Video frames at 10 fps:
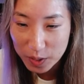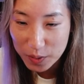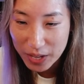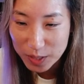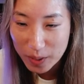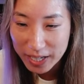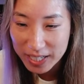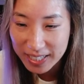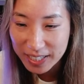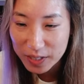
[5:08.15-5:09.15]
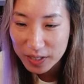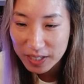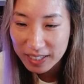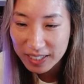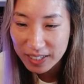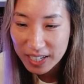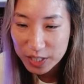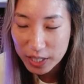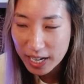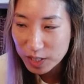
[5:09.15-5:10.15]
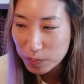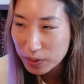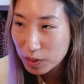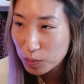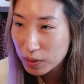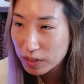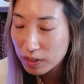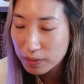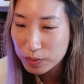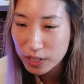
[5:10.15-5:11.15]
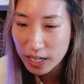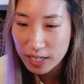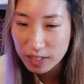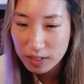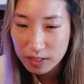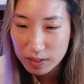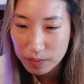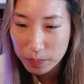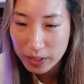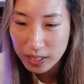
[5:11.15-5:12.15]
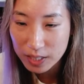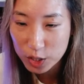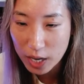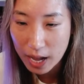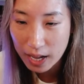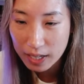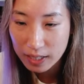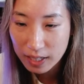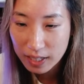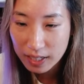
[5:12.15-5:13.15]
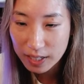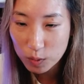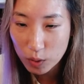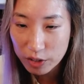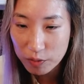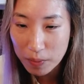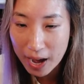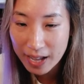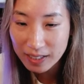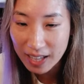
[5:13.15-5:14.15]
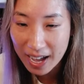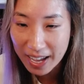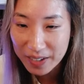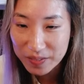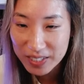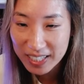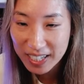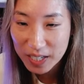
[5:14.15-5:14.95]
Oh, that's why I couldn't see her. She hasn't been on one um she hasn't been in chat in one of my lives.